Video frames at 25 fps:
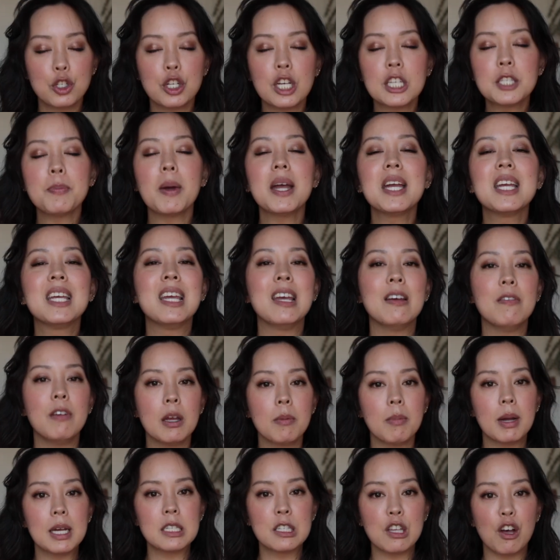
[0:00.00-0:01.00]
Just by
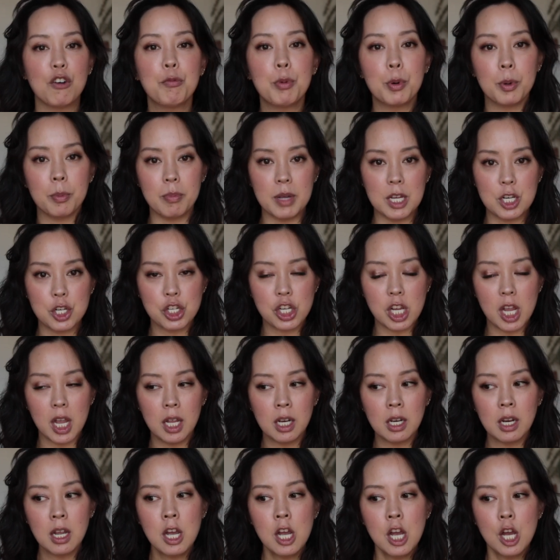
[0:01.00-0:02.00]
giving myself
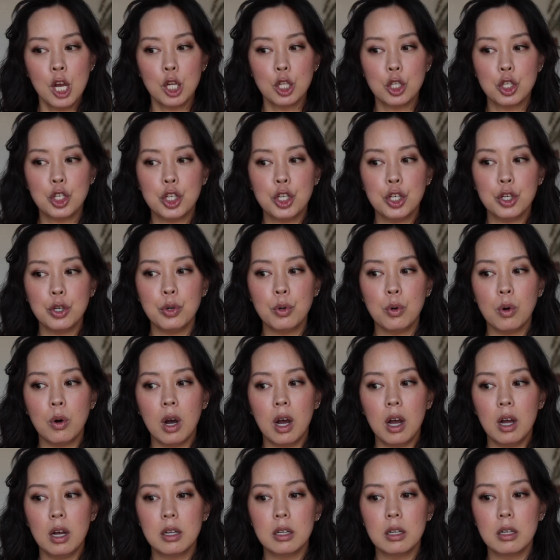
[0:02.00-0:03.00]
permission to